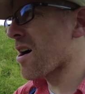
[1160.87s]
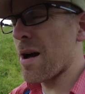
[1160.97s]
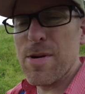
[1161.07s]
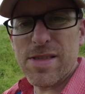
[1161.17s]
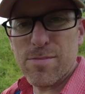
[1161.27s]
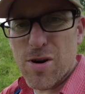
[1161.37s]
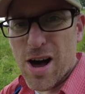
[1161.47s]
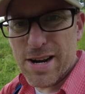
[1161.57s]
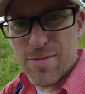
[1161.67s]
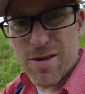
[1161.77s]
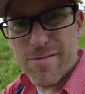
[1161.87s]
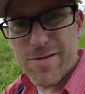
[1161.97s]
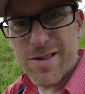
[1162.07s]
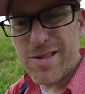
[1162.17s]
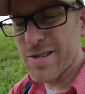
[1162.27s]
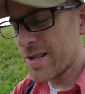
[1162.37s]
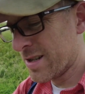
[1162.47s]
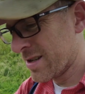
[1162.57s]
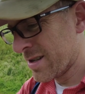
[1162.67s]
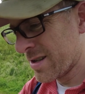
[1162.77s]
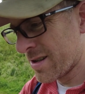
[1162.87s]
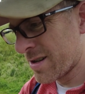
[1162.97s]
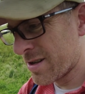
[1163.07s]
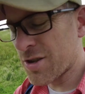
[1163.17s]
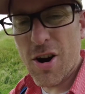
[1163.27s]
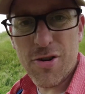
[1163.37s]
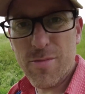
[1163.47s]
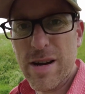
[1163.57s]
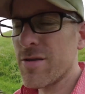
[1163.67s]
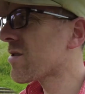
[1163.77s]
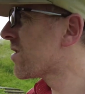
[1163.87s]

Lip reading: I'm at the bottom of Tatar Mound.